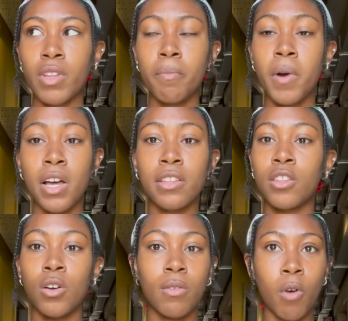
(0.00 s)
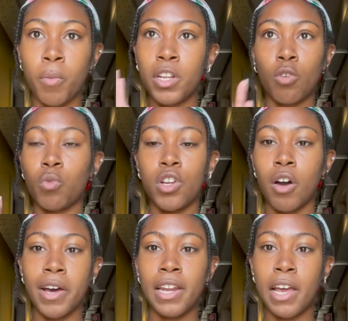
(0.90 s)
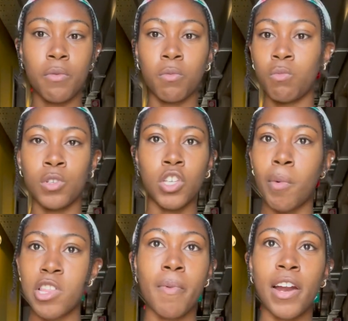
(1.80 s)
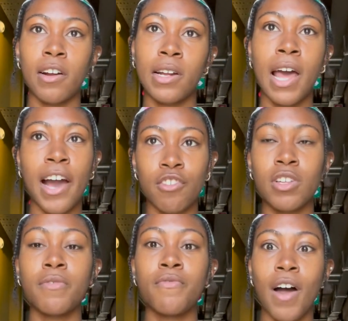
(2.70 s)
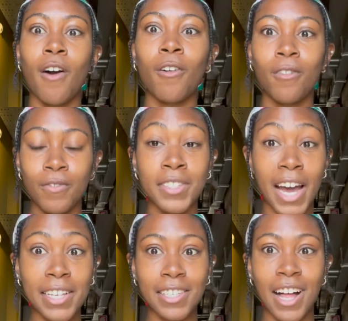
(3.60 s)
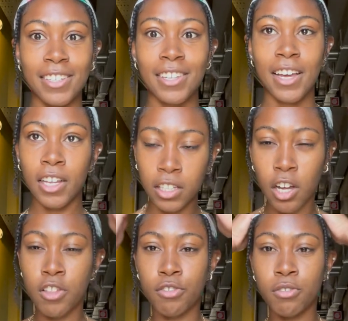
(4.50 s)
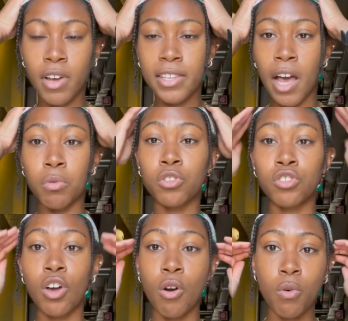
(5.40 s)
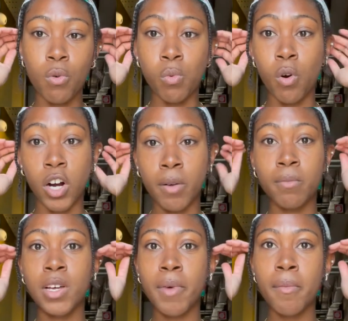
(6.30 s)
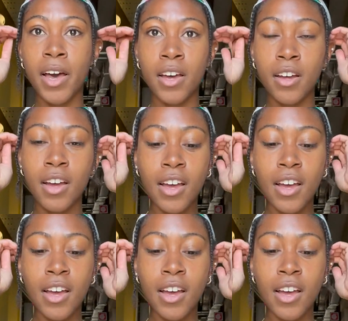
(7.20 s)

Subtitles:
But the opening the window at night was so much better, and it actually felt nice last night. Like the other two nights, I was so warm in my bed.